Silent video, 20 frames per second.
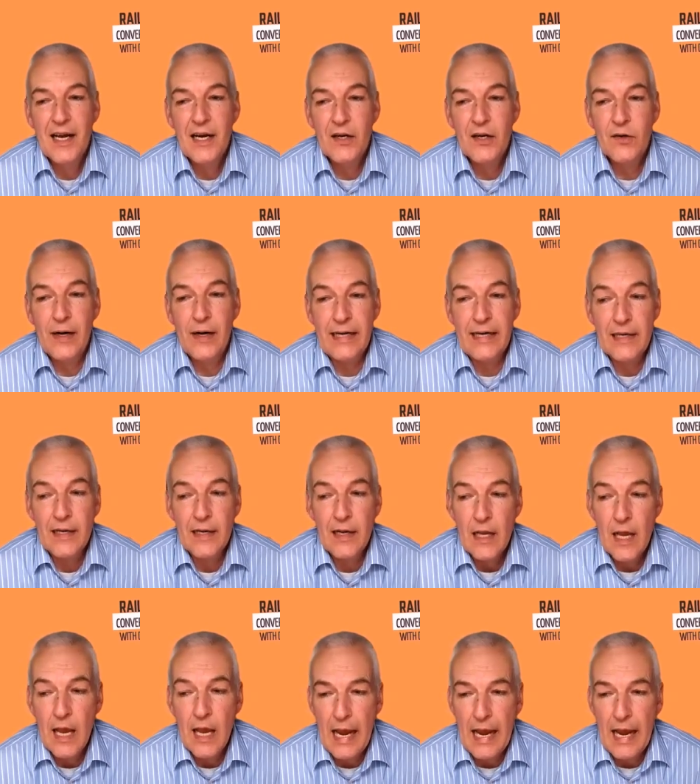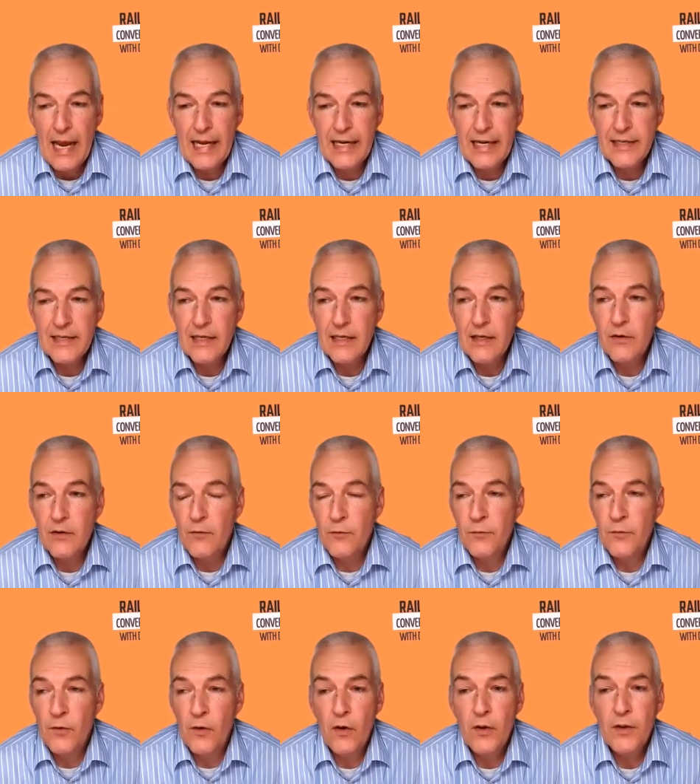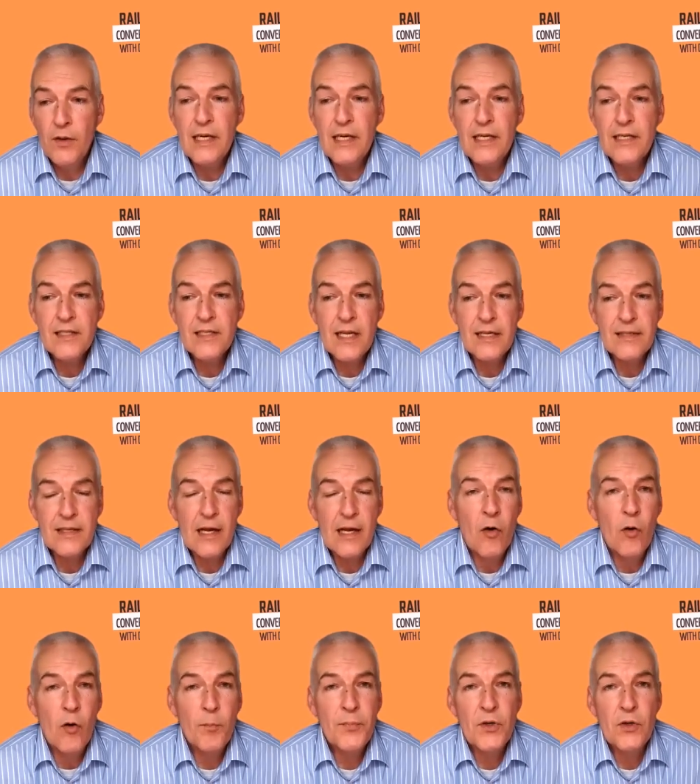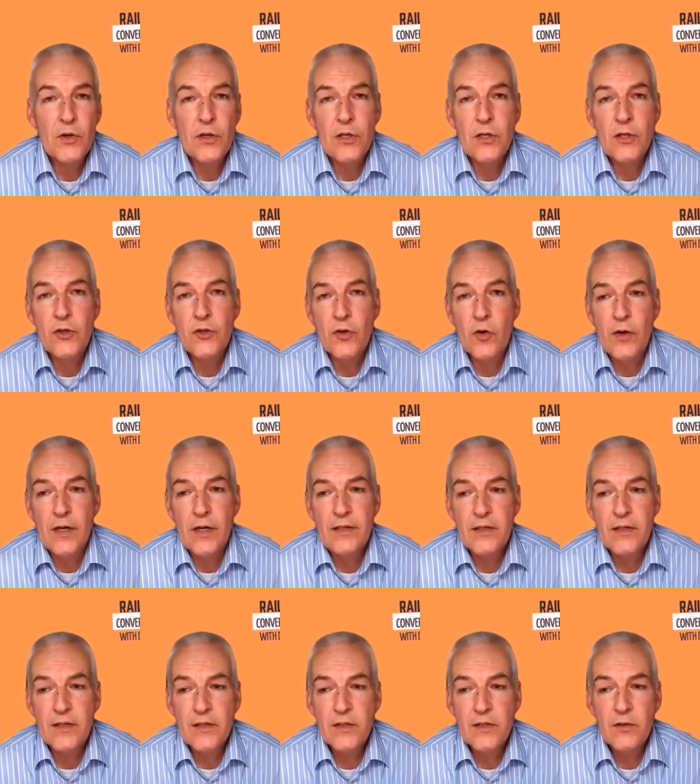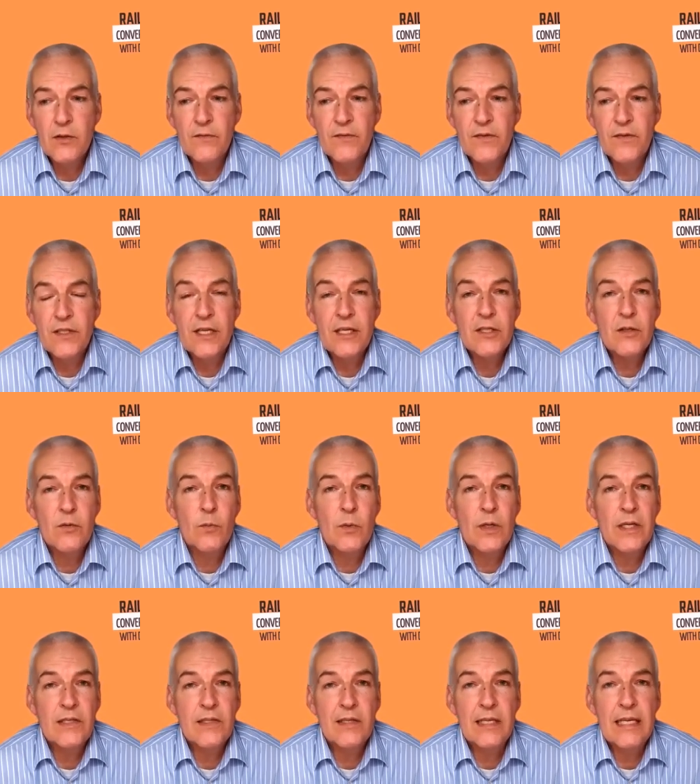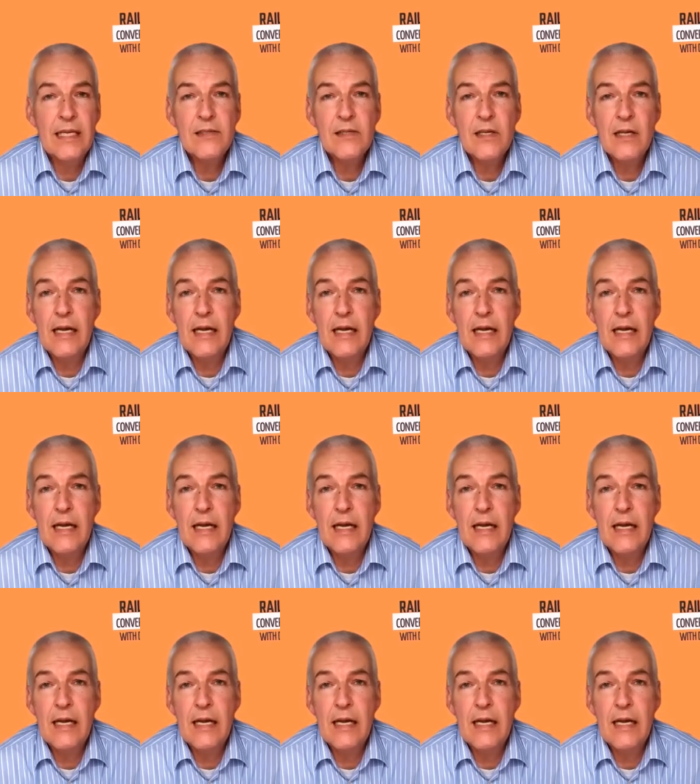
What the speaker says: Great. And for all the listeners, I hope you enjoyed this conversation with Lisa.